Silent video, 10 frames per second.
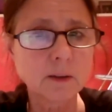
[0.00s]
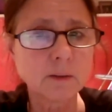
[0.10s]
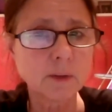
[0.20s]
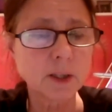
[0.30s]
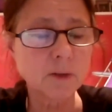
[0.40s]

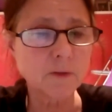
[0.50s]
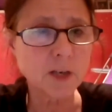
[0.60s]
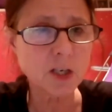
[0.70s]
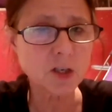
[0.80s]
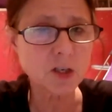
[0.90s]
When you
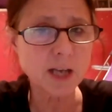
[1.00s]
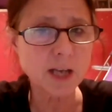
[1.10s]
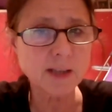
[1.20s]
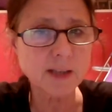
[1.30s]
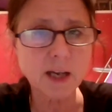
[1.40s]
finish
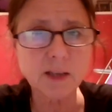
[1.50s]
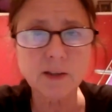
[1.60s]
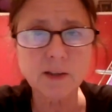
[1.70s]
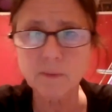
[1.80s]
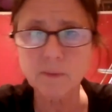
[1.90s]
that side,
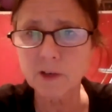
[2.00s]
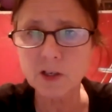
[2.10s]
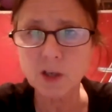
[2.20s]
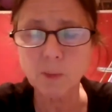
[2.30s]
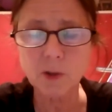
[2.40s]

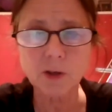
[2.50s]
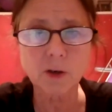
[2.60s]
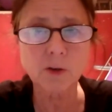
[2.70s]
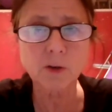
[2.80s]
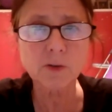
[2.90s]
finish up with
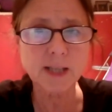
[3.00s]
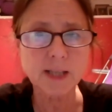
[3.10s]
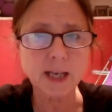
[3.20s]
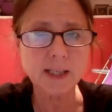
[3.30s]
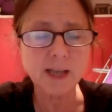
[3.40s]
your
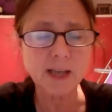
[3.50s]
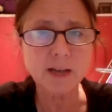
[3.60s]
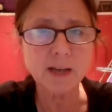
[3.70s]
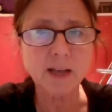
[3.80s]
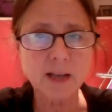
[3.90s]
second
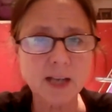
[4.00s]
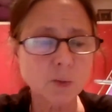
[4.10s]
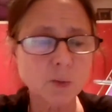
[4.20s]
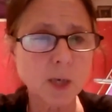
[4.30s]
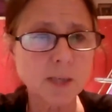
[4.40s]
side, the last
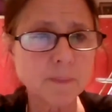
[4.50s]
one.